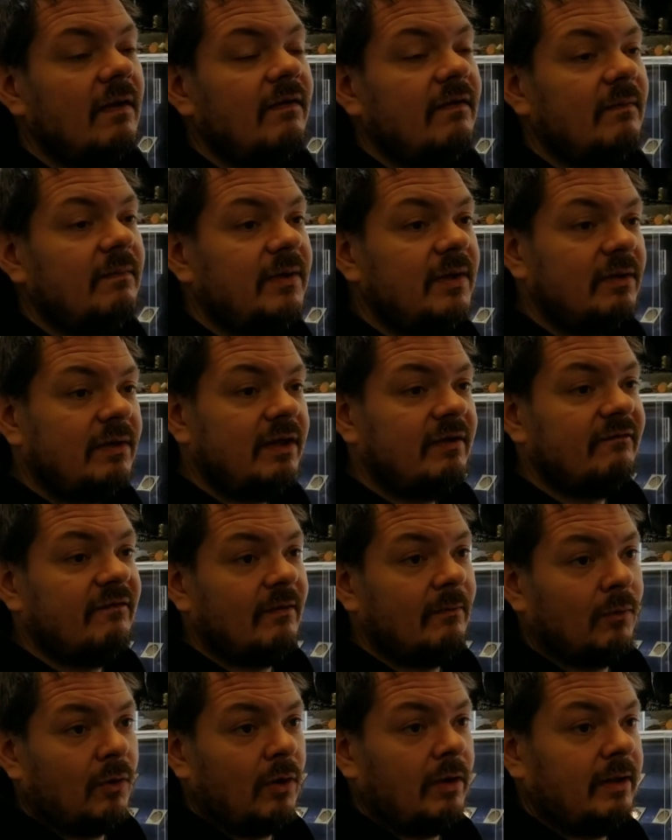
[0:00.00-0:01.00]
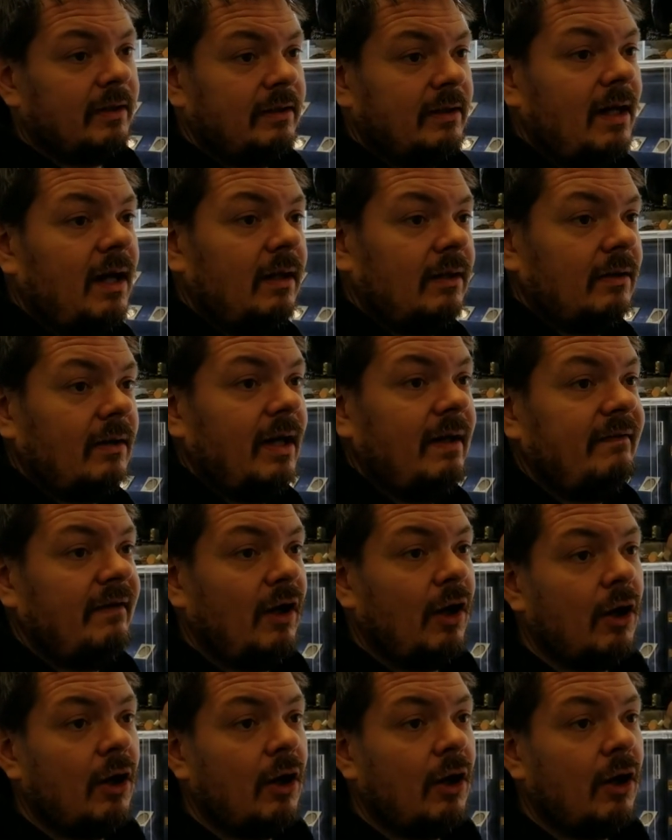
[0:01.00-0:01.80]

The beauty of the Morgan dollar and the